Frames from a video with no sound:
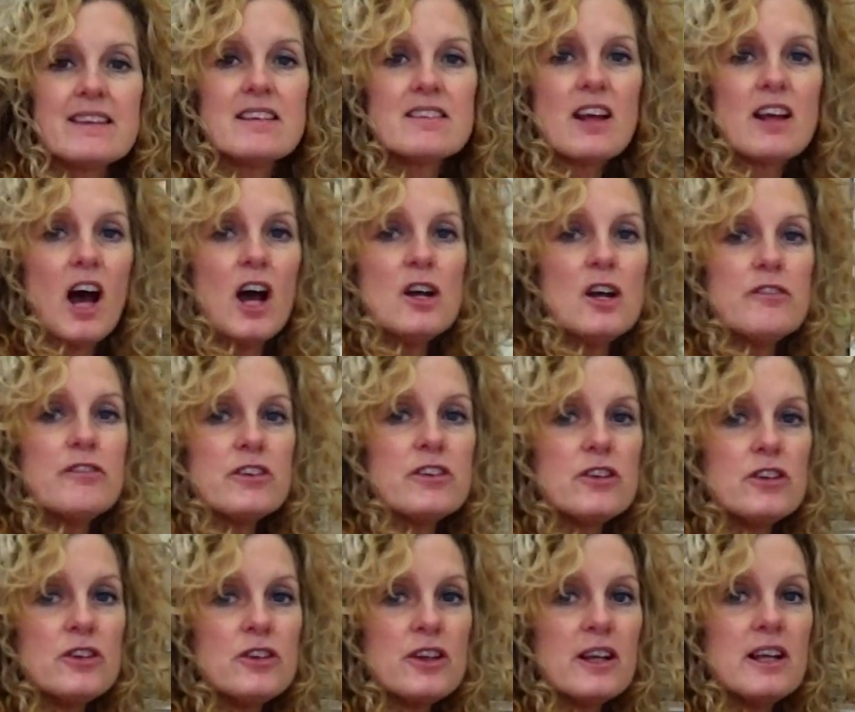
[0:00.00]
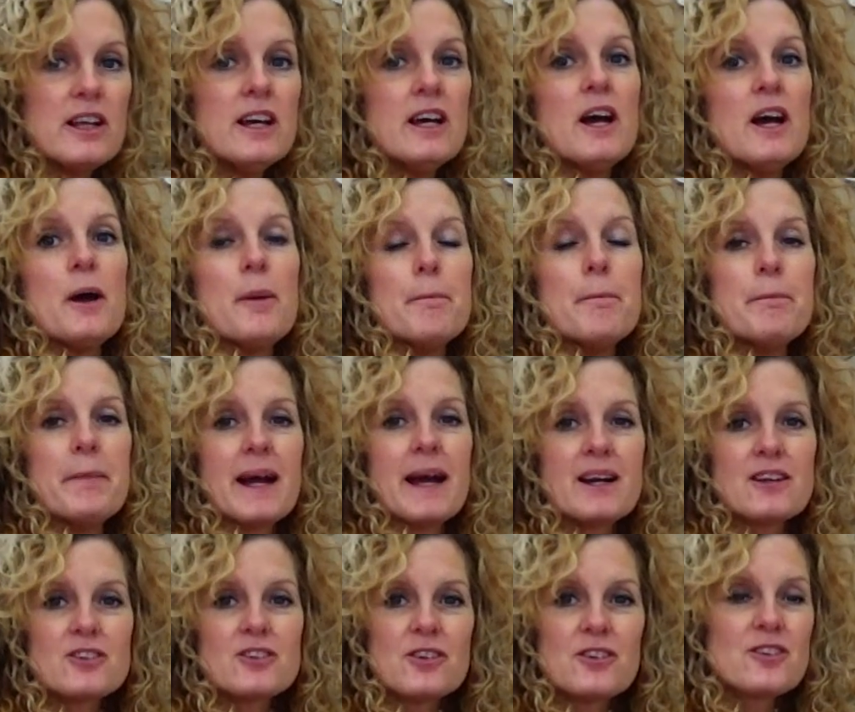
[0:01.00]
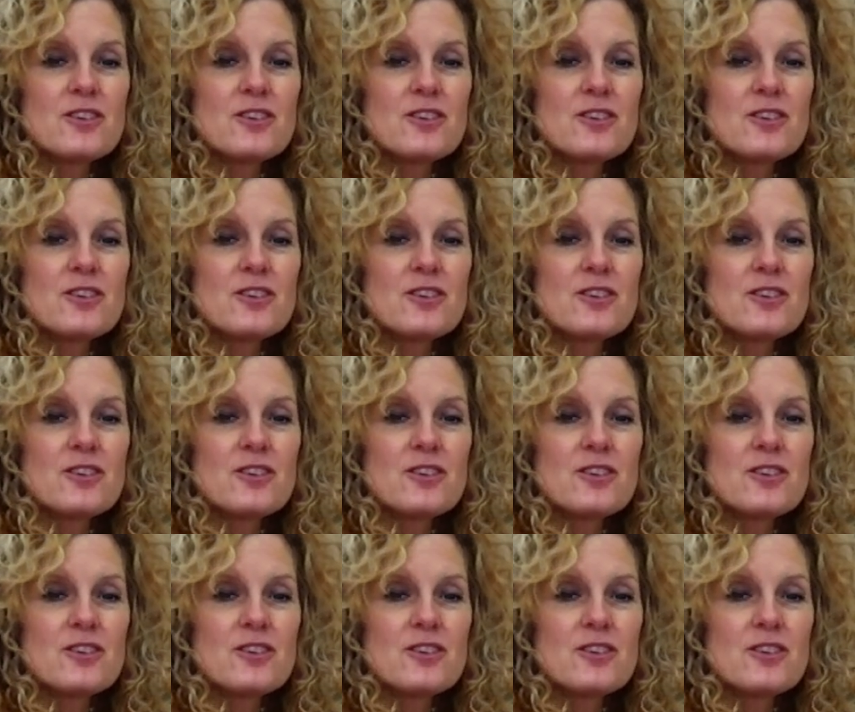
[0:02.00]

us over to the Makaton